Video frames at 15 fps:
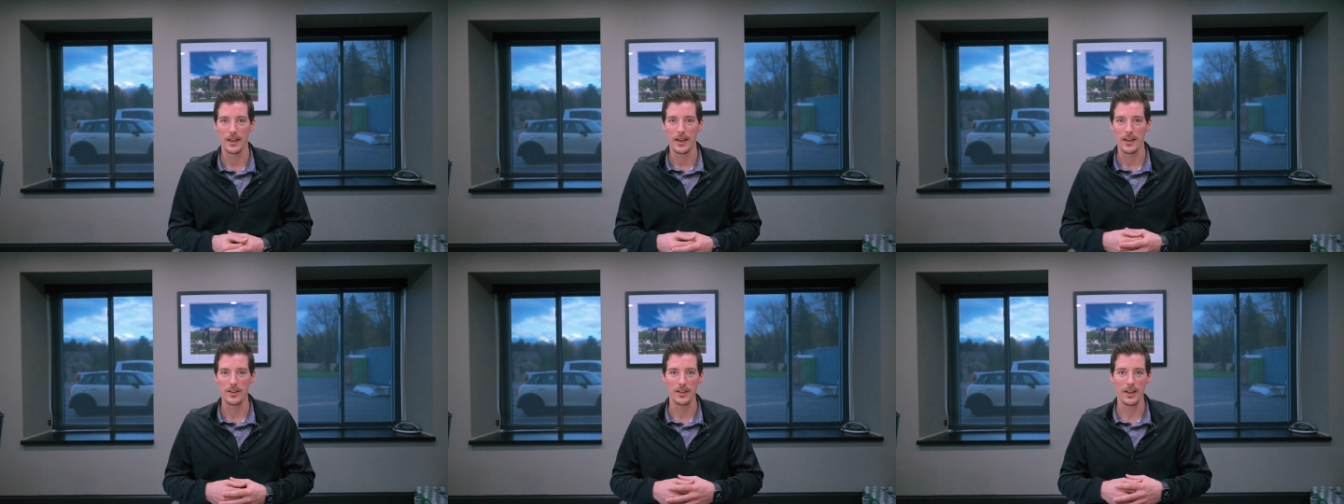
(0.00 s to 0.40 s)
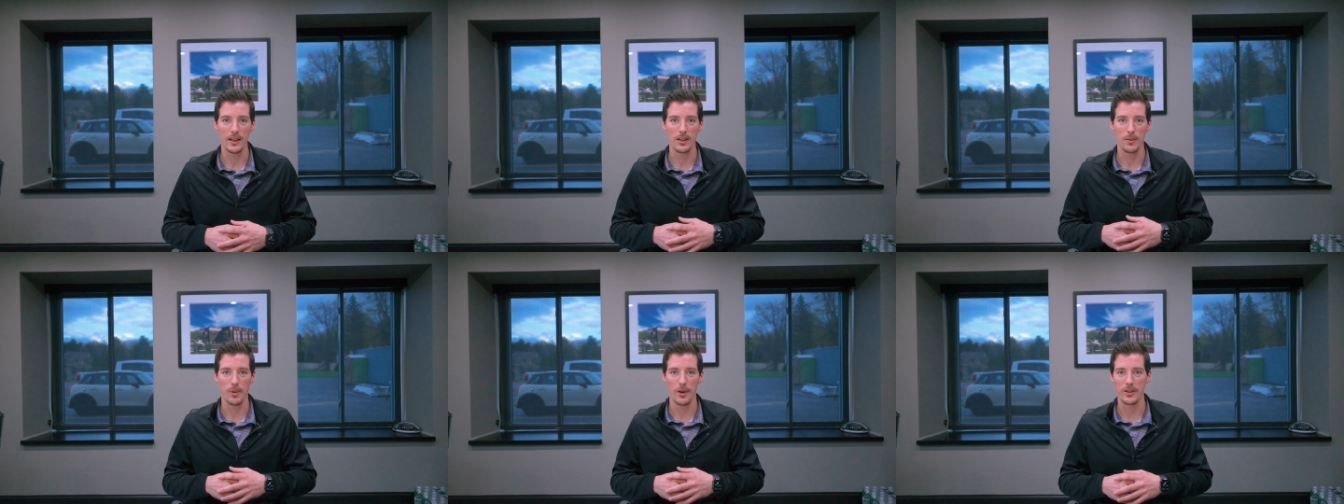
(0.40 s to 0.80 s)
He's not
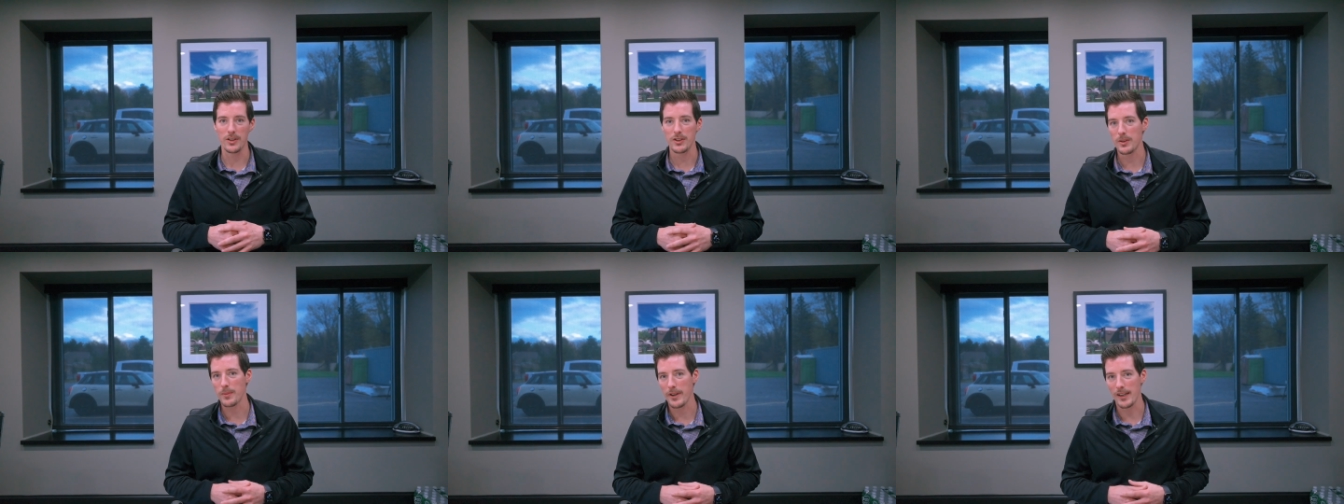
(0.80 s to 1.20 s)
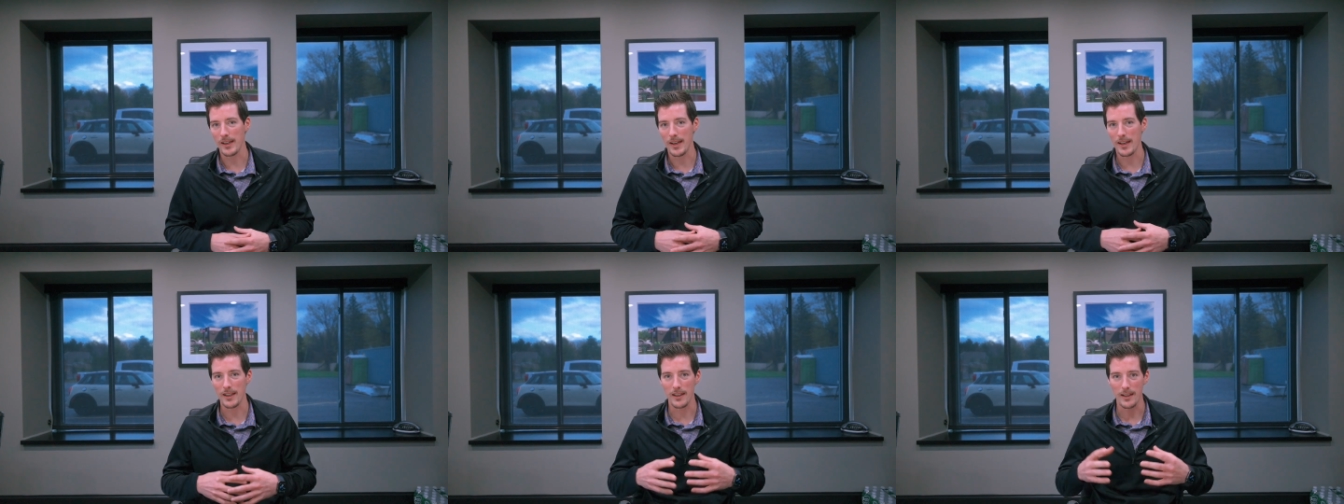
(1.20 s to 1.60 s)
going to participate
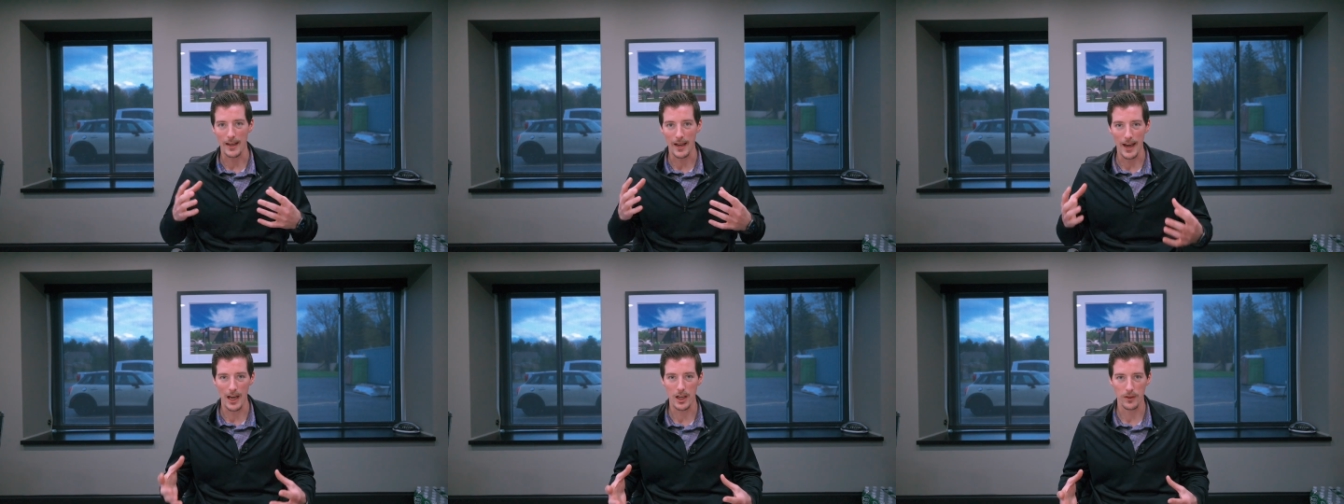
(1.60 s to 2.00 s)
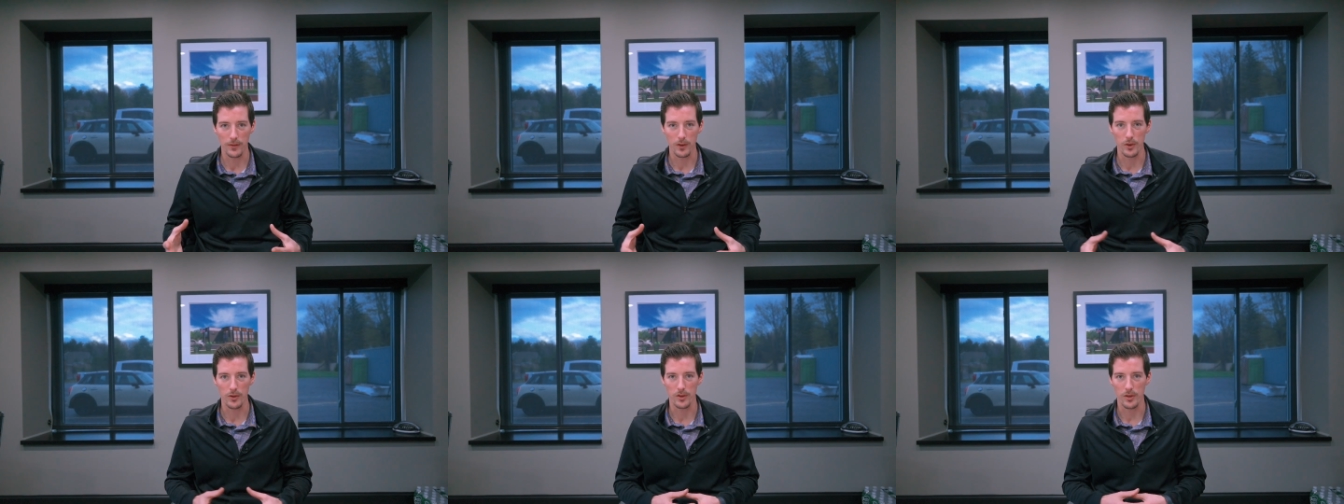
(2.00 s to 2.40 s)
in any cash
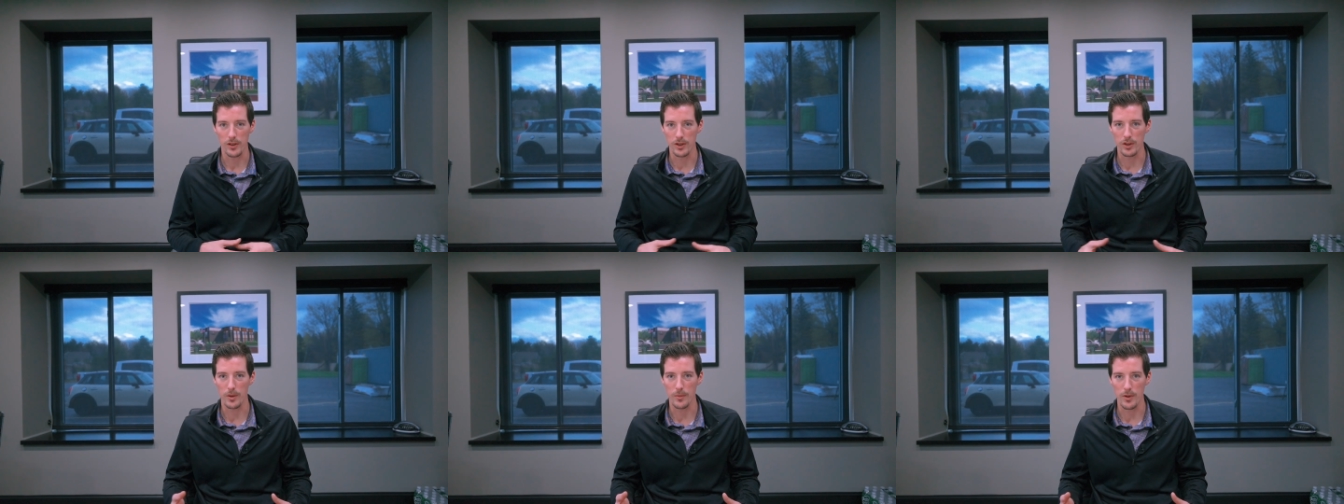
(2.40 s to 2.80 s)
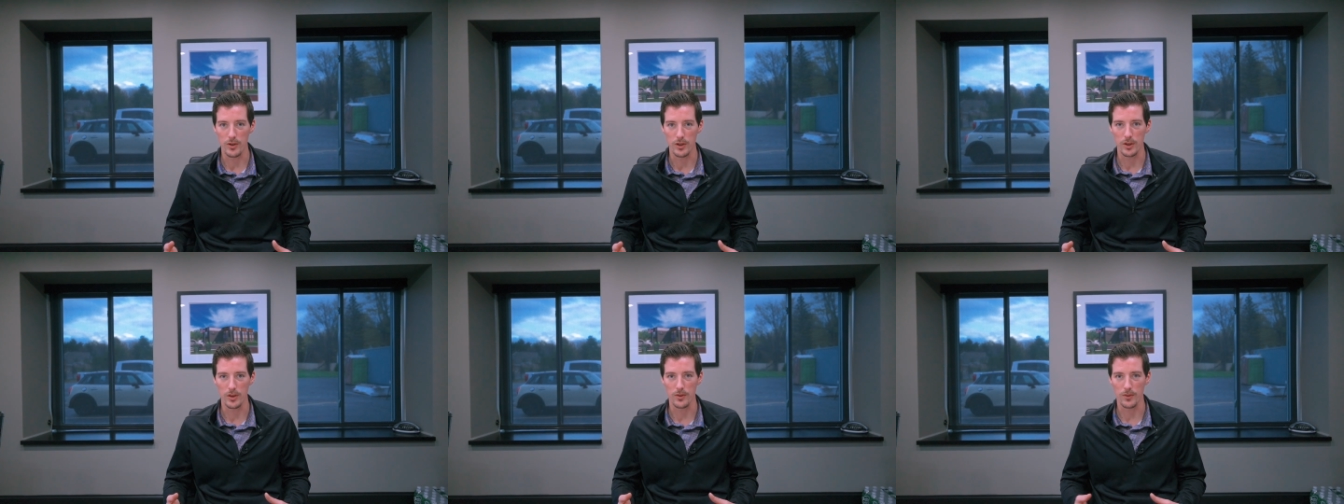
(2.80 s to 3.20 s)
flows or
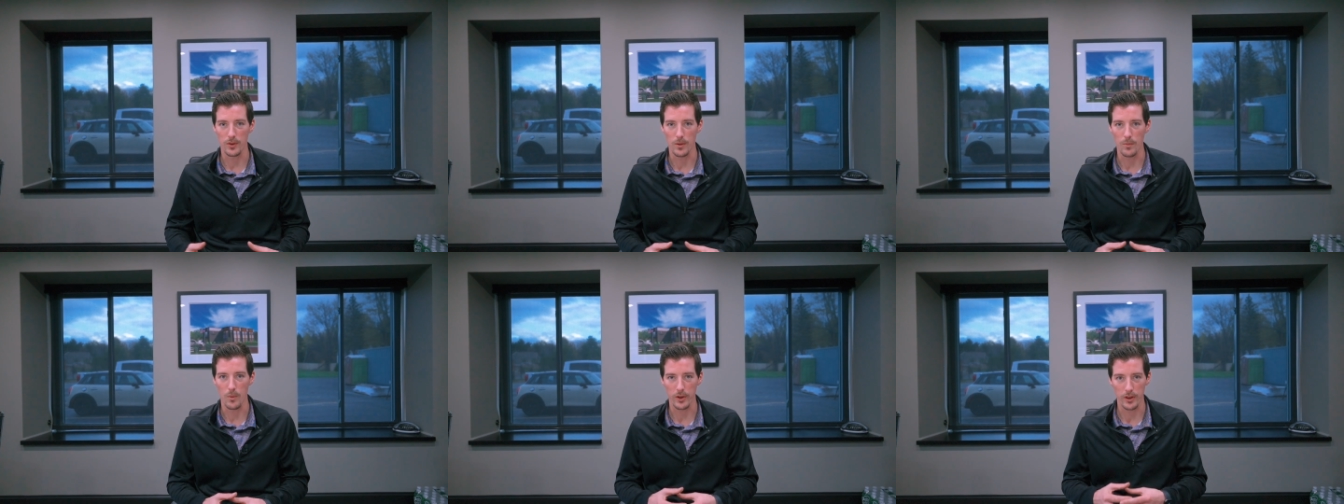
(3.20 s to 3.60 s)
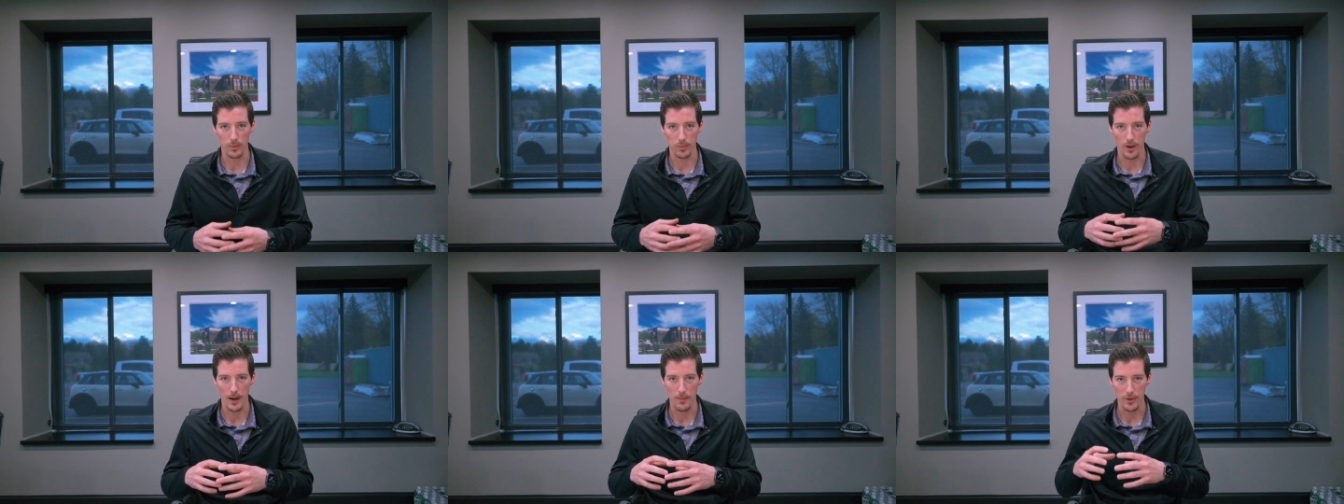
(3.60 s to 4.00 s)
distributions from what the
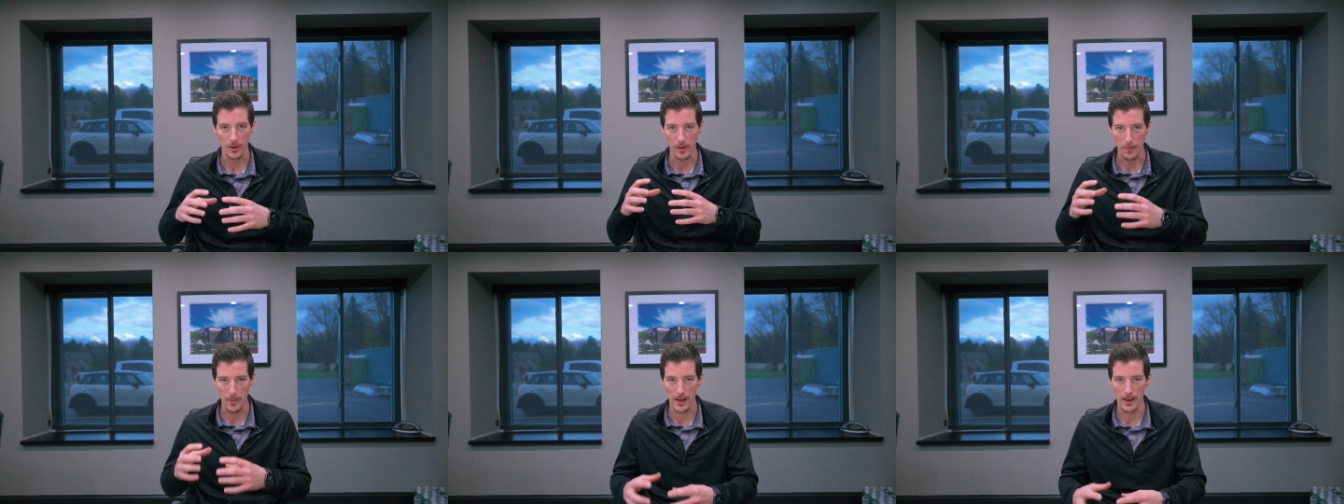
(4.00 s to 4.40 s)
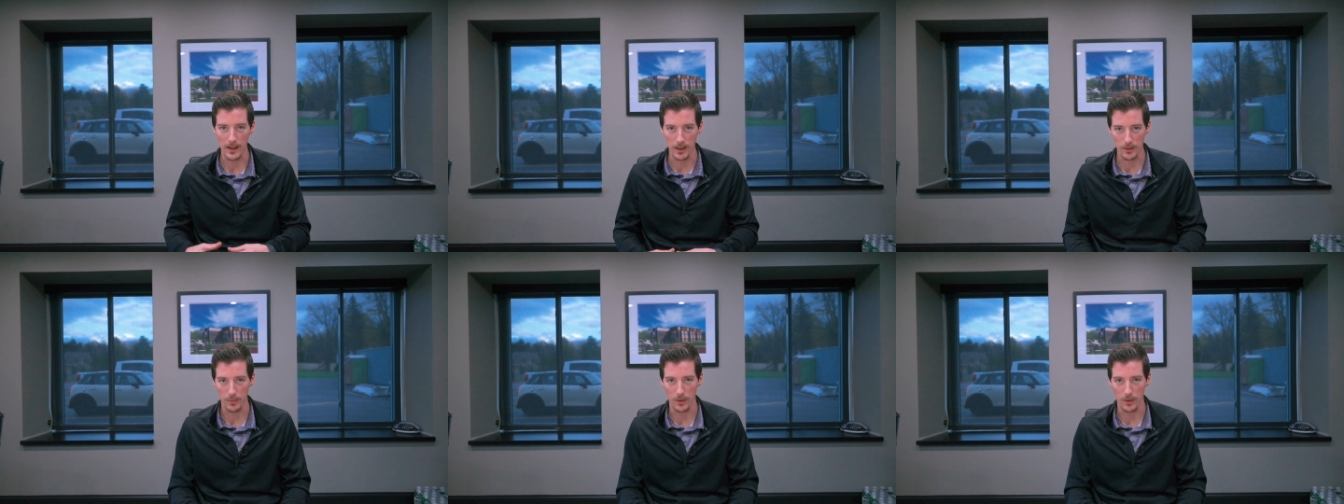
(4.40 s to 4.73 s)
property makes,